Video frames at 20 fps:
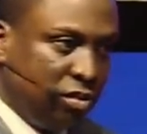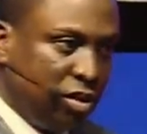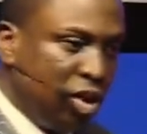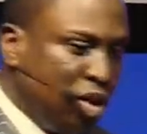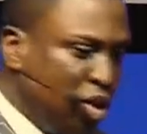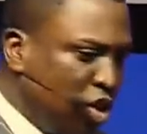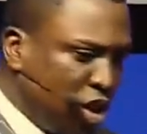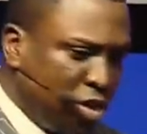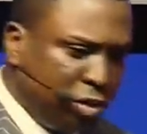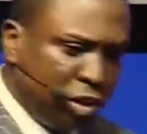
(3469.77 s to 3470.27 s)

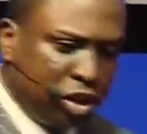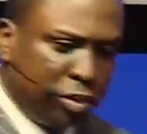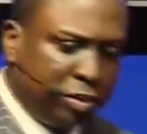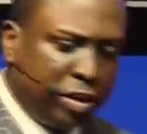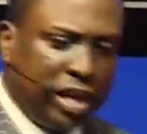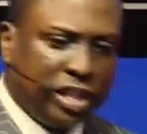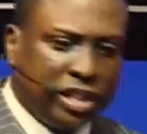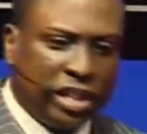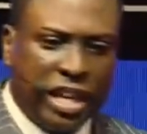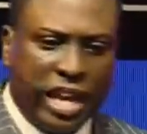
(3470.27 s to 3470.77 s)
You just be
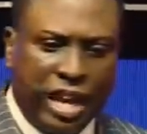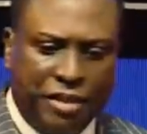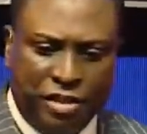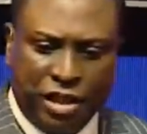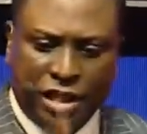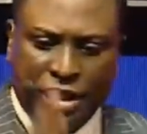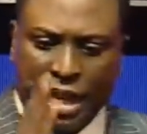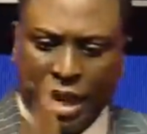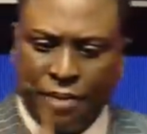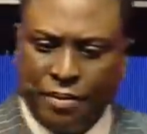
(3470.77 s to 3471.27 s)
surprised. Every
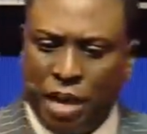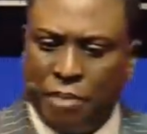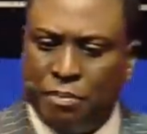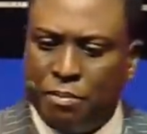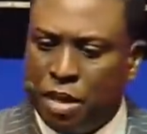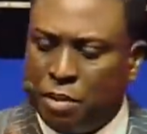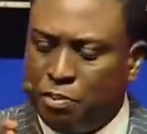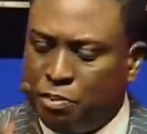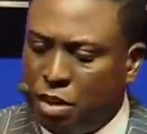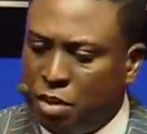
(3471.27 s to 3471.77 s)
time I
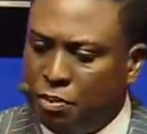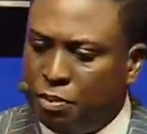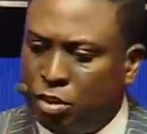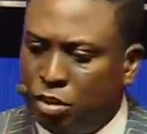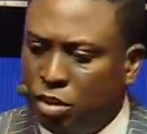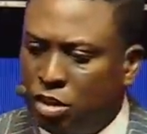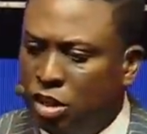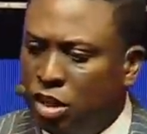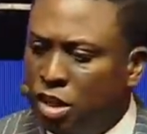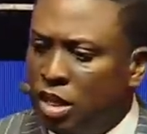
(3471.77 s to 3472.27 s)
meet
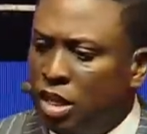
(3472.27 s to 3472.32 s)
people